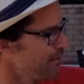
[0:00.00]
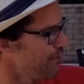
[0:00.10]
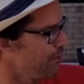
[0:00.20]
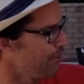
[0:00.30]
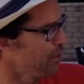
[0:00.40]

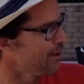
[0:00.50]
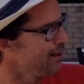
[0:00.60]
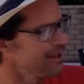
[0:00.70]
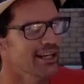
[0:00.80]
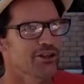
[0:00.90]
4.
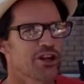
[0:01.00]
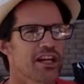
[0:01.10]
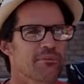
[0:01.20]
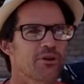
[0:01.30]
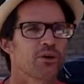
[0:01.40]
And
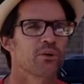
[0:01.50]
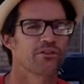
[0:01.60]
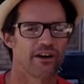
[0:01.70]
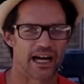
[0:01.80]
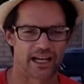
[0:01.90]
Jacob Knoll with
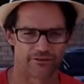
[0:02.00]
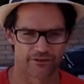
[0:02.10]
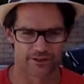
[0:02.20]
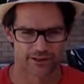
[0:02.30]
5.